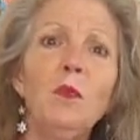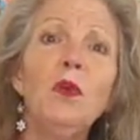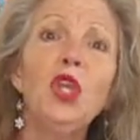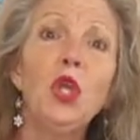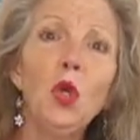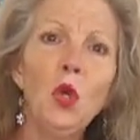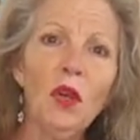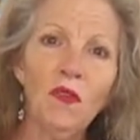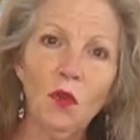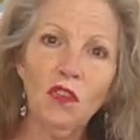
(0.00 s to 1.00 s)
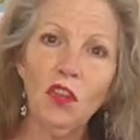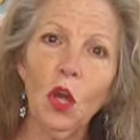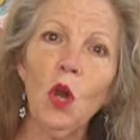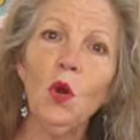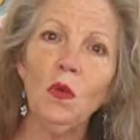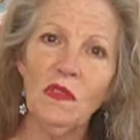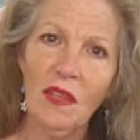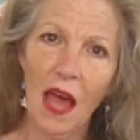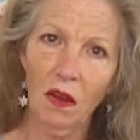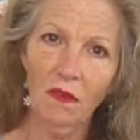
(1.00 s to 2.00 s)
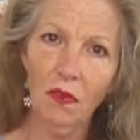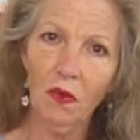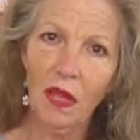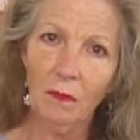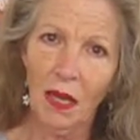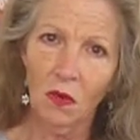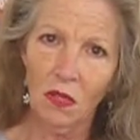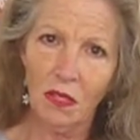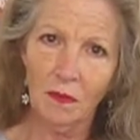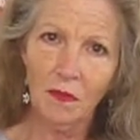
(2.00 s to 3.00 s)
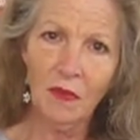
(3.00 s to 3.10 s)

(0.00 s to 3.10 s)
beautiful stones out of the Red Mountain.